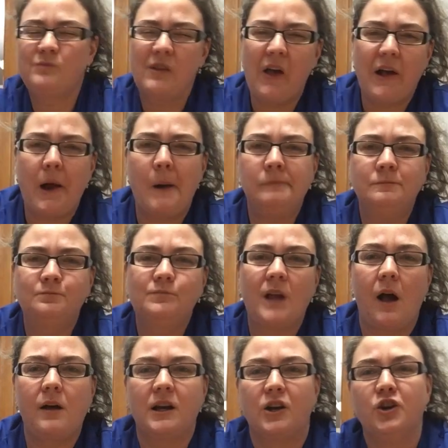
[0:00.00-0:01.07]
like kind of
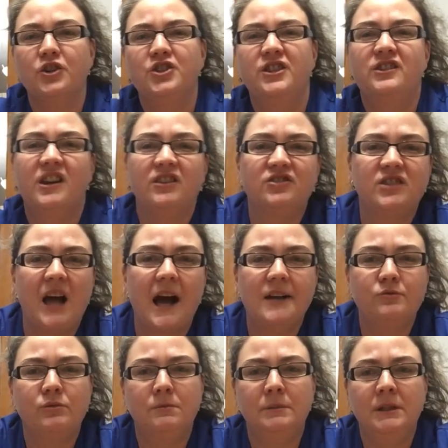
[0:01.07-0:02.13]
like a Hershey's Kiss
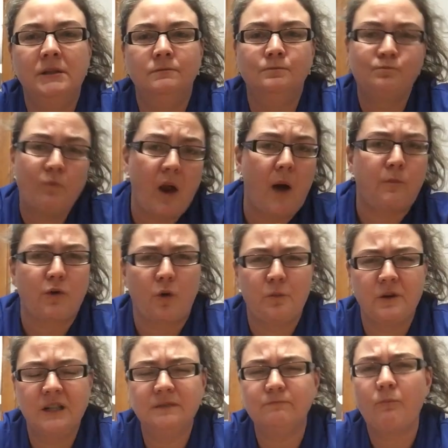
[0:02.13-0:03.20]
size would be appropriate.